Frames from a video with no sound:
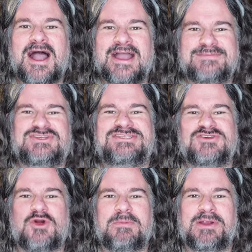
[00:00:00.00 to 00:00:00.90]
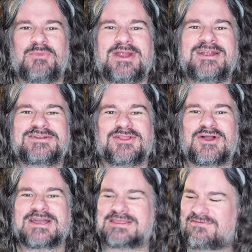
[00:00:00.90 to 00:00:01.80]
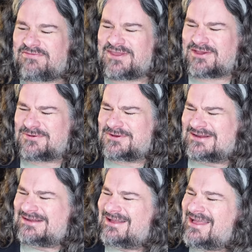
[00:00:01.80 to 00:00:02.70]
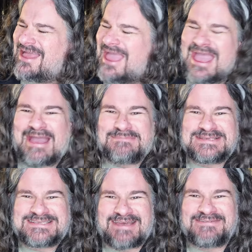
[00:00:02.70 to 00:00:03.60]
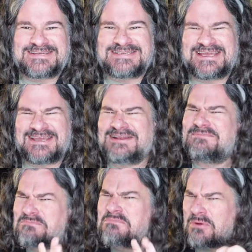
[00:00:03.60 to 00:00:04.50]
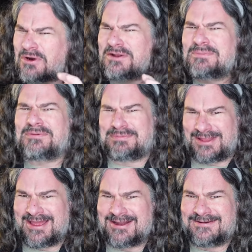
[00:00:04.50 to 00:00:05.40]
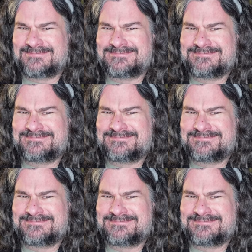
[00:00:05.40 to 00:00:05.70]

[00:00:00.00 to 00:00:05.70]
Hi, I'm Jason Gorber, and we're here to look at the Fiio M17 portable player.